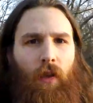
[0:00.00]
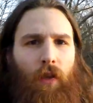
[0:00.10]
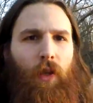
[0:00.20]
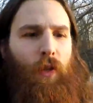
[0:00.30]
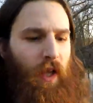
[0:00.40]

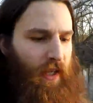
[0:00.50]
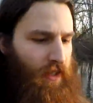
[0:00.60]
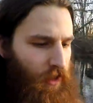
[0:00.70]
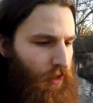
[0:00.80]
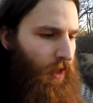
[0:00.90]
you like
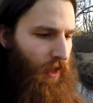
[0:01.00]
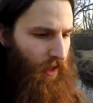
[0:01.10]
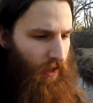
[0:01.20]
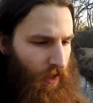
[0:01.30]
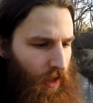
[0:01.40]
to
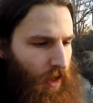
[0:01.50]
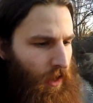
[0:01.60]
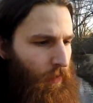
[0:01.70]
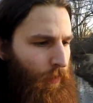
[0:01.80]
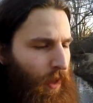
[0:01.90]

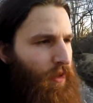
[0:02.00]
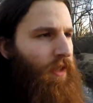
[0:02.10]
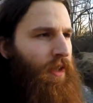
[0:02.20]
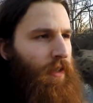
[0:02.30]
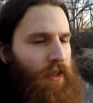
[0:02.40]
build
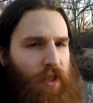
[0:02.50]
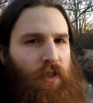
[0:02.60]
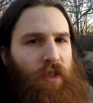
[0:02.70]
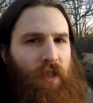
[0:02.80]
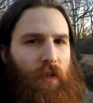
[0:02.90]
and nourish your
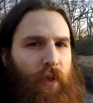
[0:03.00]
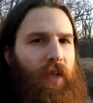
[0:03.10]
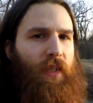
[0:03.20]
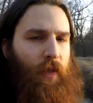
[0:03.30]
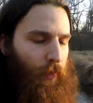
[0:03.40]
system at a
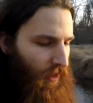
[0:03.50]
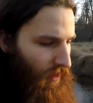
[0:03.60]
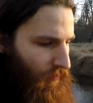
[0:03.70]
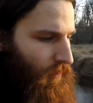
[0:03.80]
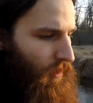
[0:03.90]
deeper
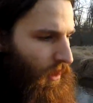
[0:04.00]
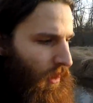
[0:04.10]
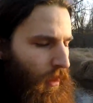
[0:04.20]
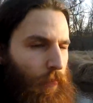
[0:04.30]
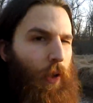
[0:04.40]
level,
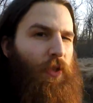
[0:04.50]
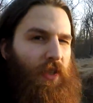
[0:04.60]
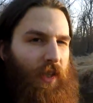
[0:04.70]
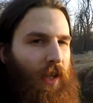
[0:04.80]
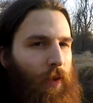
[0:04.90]
post
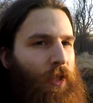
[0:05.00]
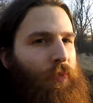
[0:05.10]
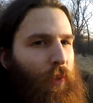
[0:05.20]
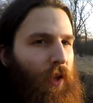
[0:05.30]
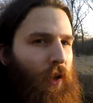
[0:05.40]
in the comments
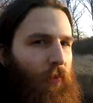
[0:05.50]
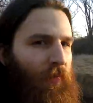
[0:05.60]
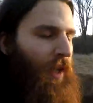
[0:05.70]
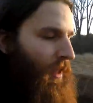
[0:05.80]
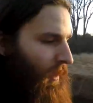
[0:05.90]
below,
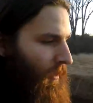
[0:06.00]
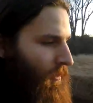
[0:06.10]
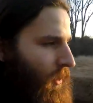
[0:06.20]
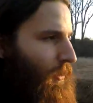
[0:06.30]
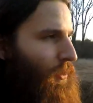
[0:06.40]
and I'll
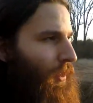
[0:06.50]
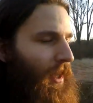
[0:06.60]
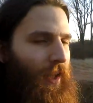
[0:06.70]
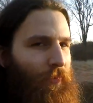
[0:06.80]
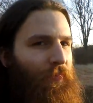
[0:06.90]
talk to you
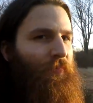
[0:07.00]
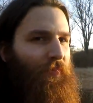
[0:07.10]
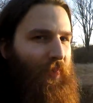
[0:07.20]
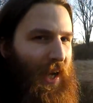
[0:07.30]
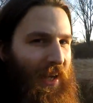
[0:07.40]
later.
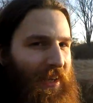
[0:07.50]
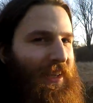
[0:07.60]
Bye.